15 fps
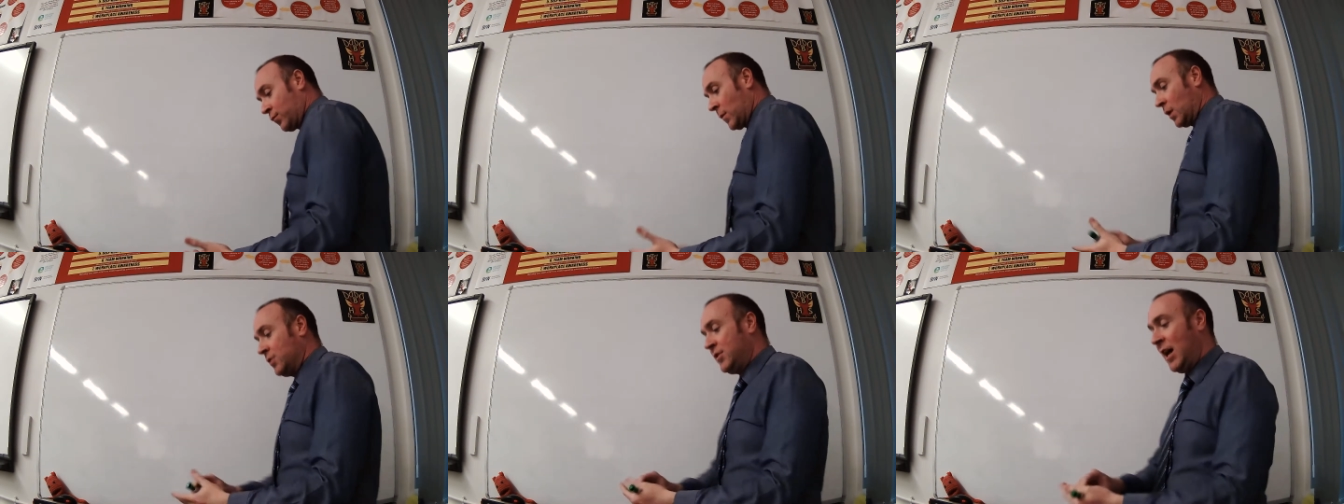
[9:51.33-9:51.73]

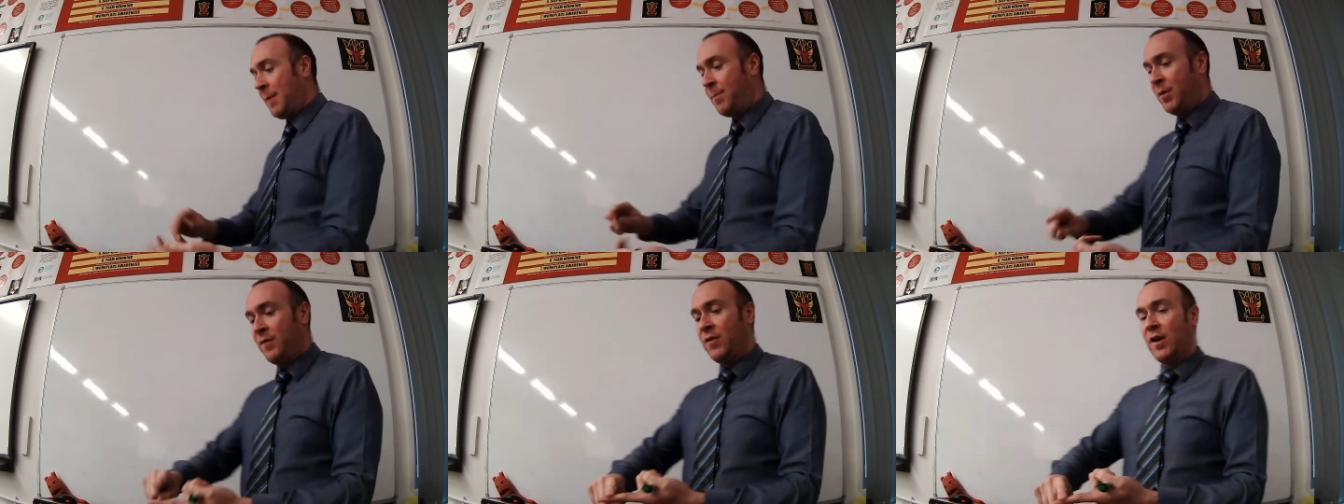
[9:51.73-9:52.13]

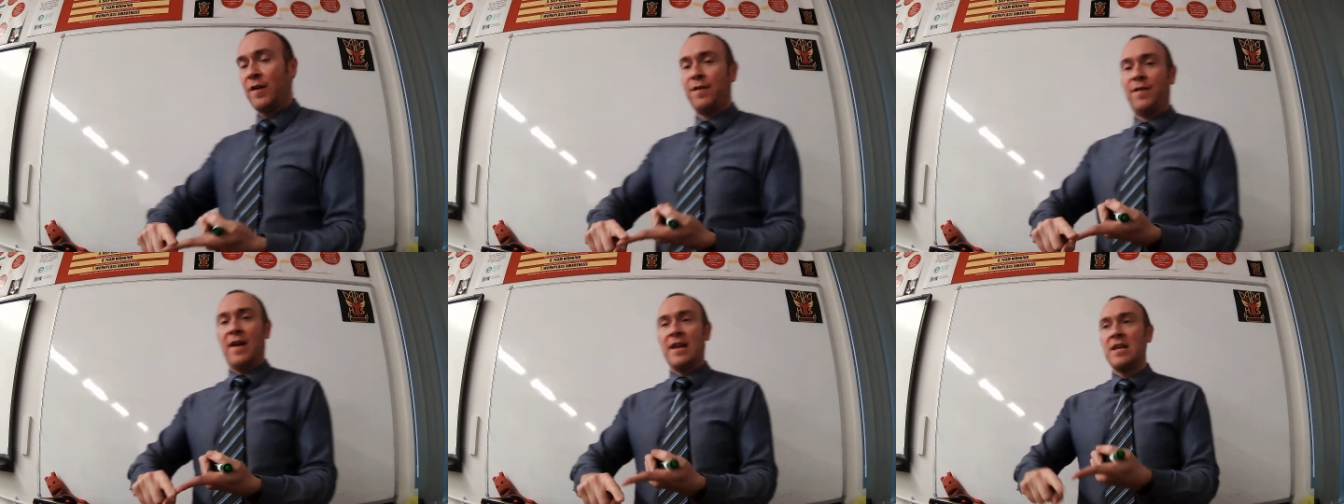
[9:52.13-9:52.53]
tip of your
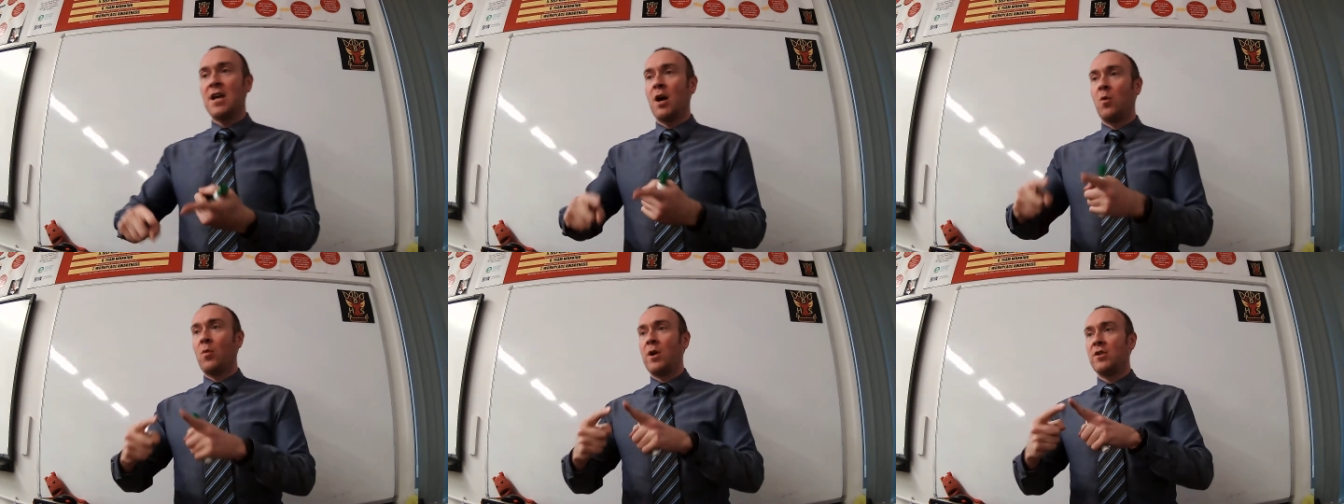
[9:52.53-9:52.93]

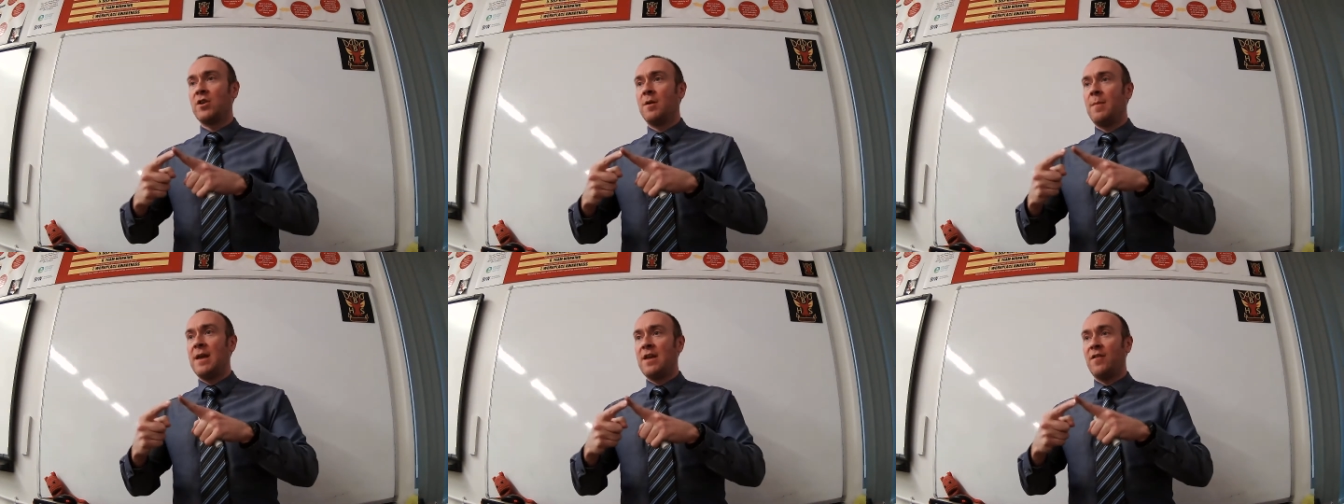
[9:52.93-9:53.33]
finger, where
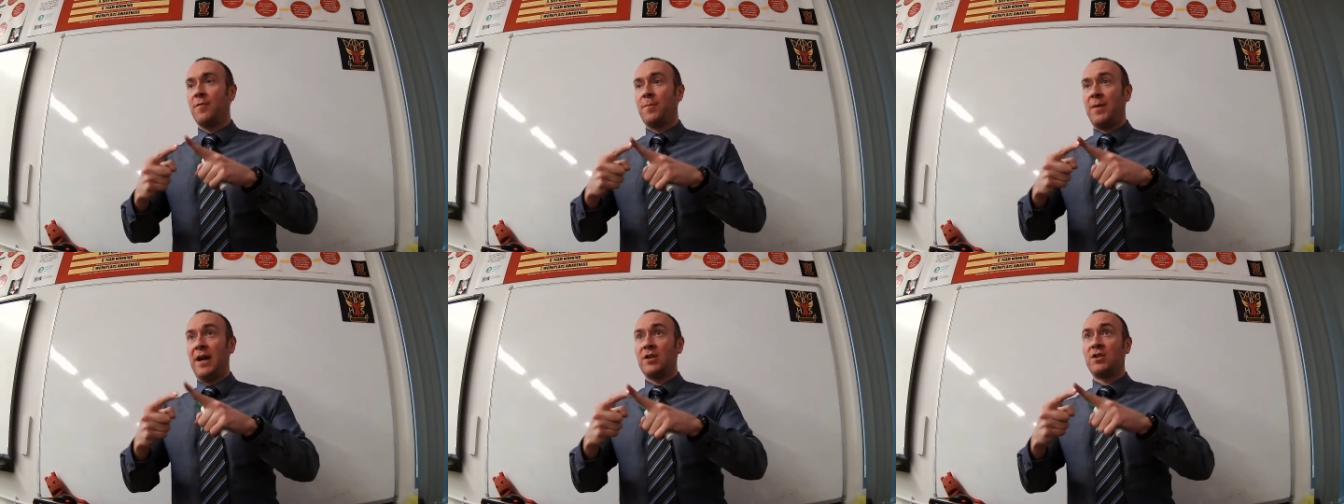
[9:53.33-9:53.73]
you might
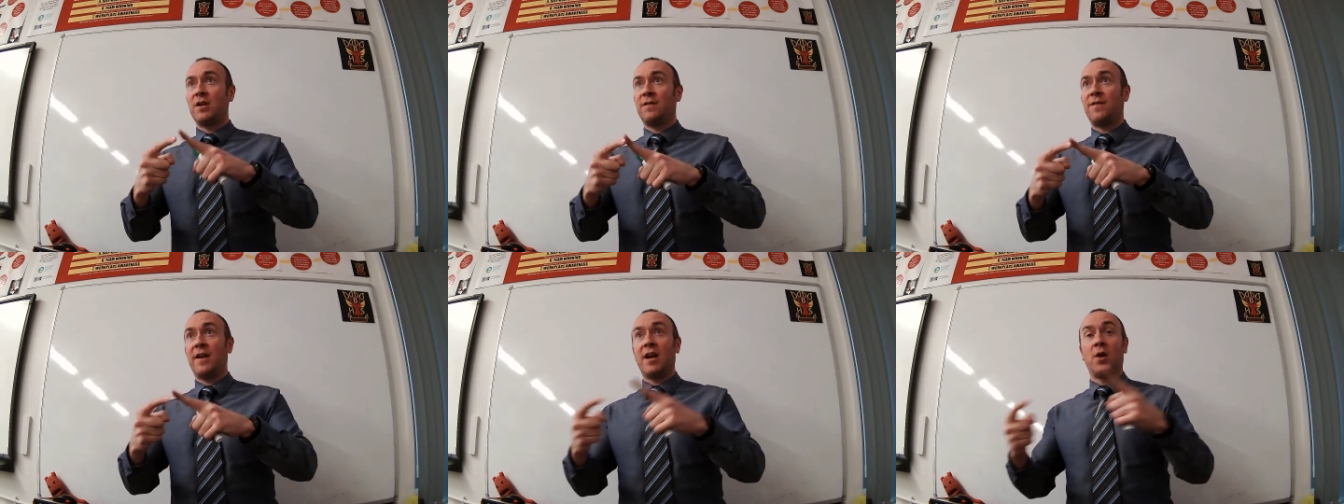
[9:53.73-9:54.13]
have pricked your
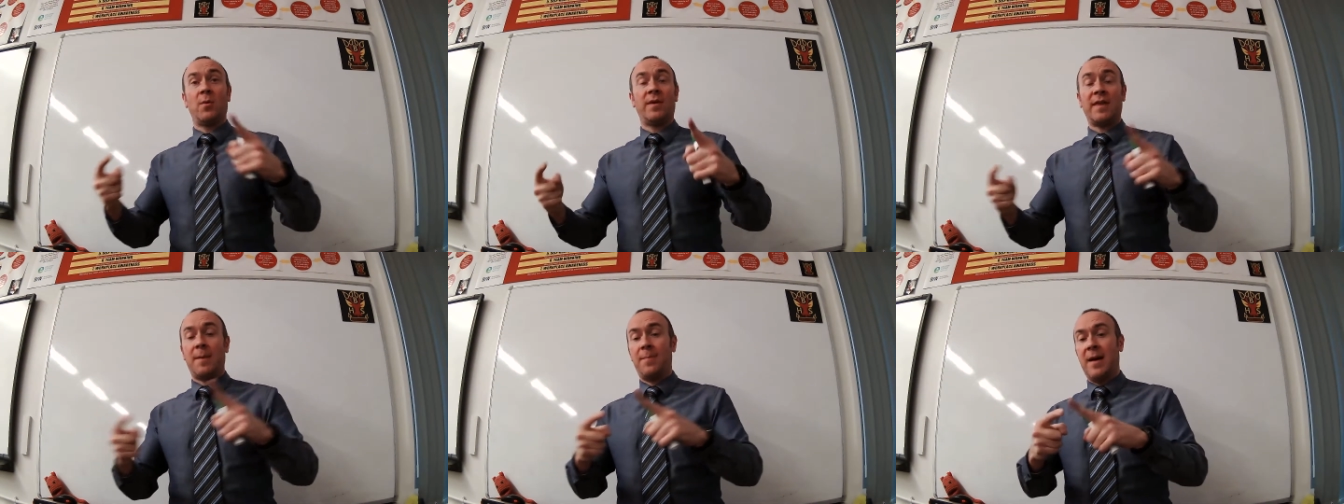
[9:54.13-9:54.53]
finger
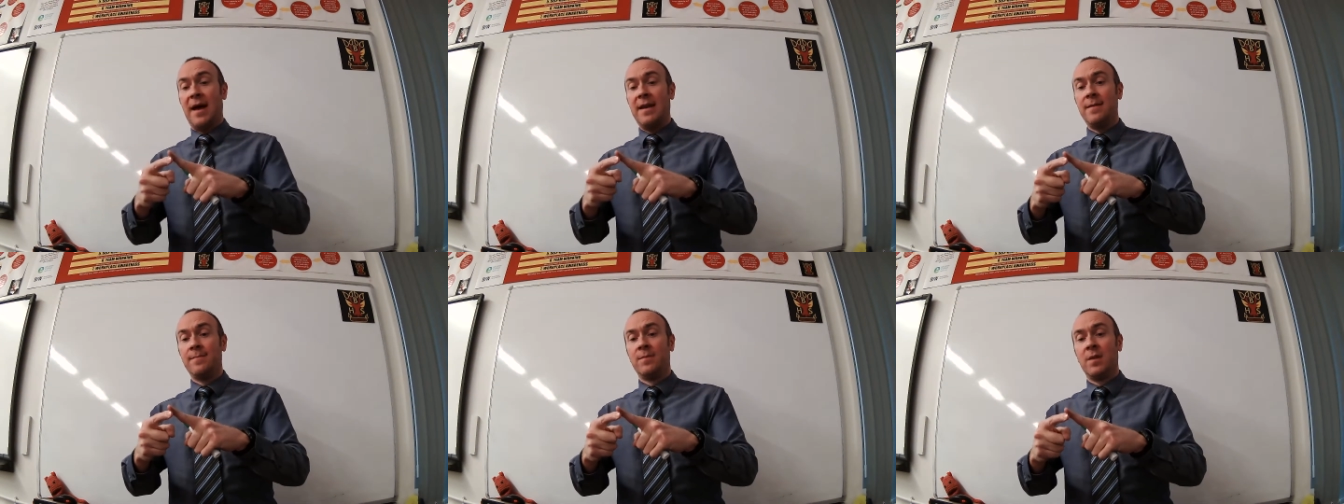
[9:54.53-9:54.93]
with a
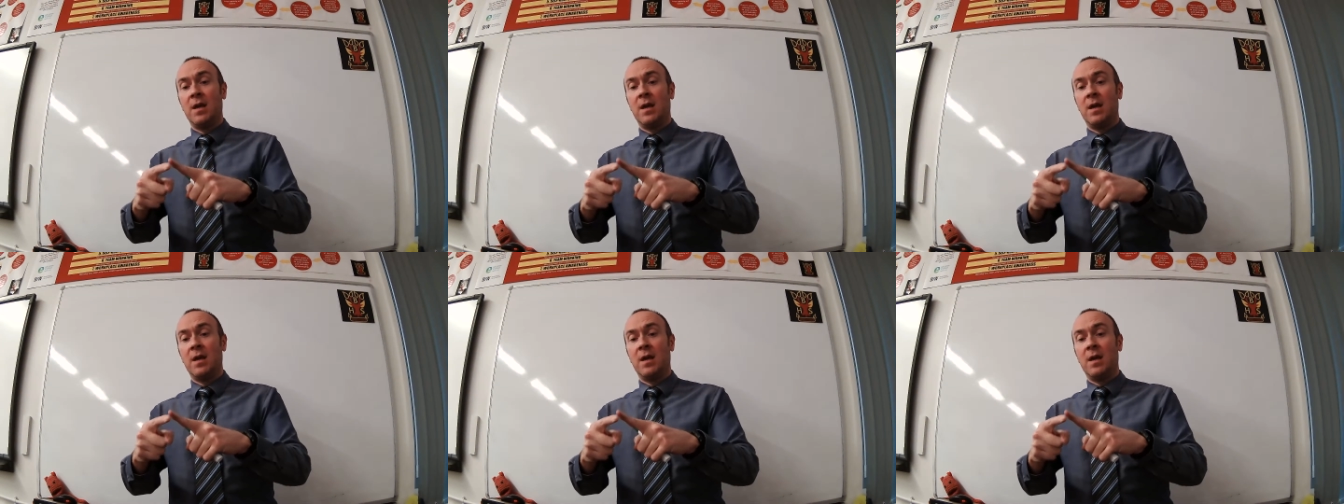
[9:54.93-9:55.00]
pin,